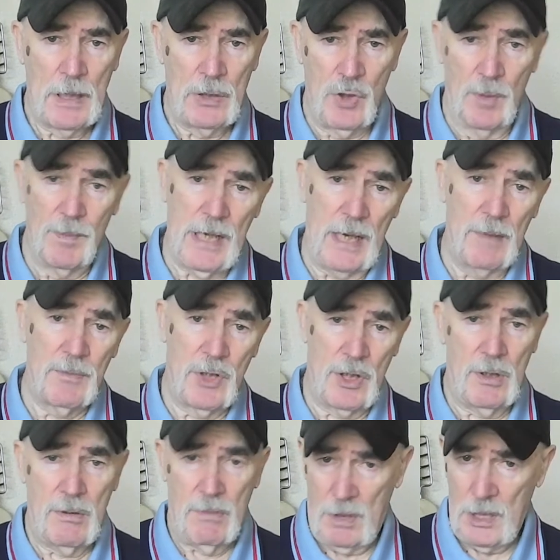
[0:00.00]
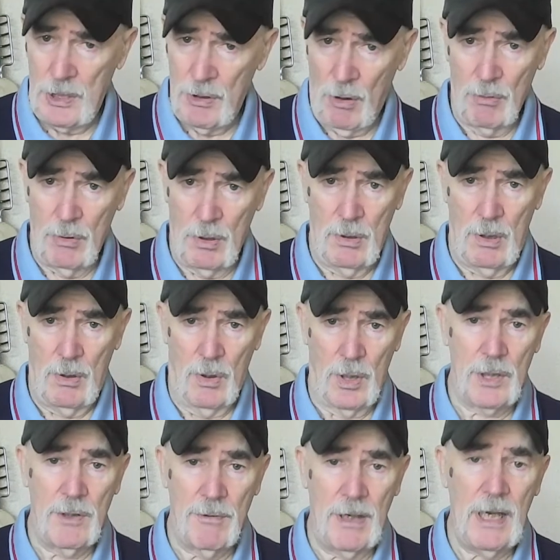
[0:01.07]
Sometimes they don't all
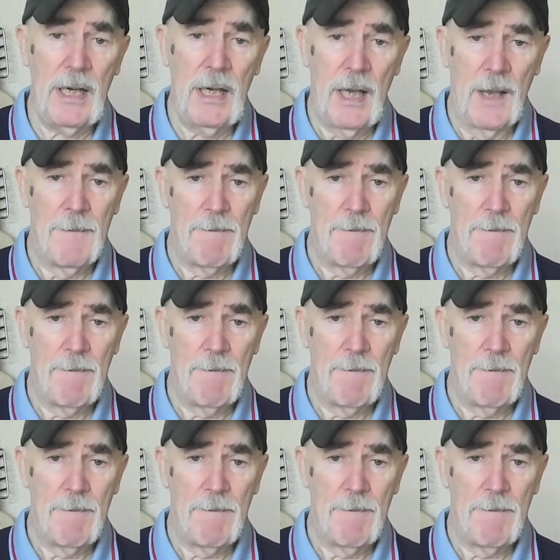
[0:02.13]
agree.